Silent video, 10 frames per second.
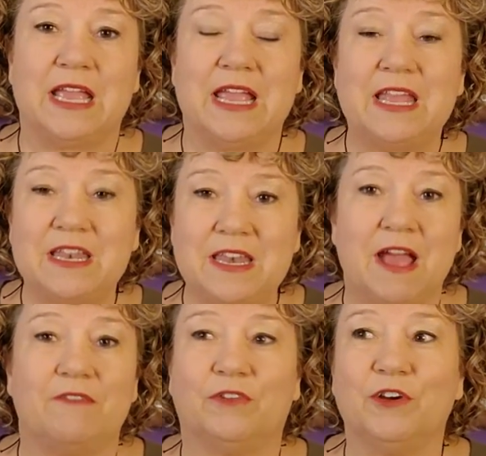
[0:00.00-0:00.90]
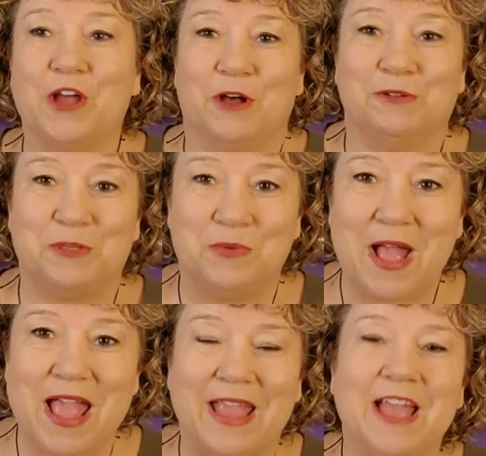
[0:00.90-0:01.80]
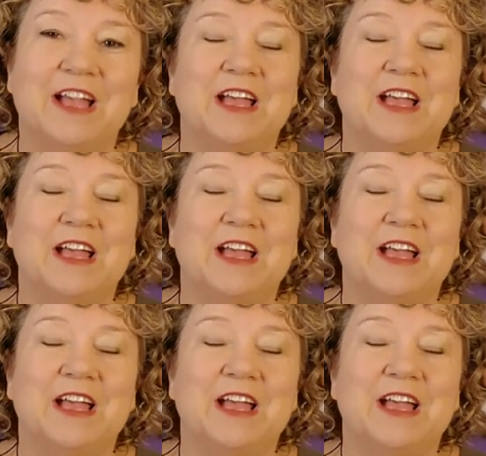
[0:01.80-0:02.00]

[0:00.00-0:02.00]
it never goes away.